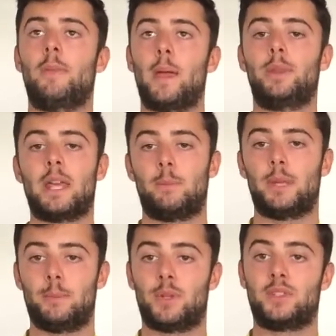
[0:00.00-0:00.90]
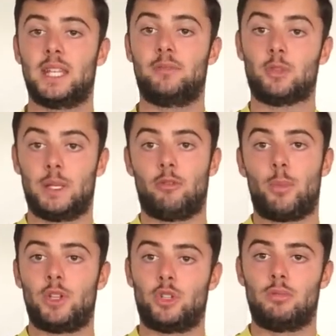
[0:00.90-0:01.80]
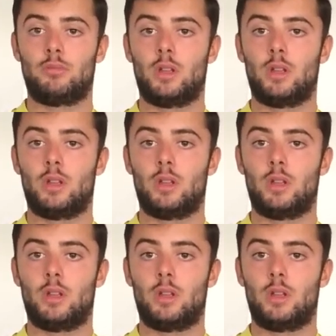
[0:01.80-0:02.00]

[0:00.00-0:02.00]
They would then be perceived to be rubbish.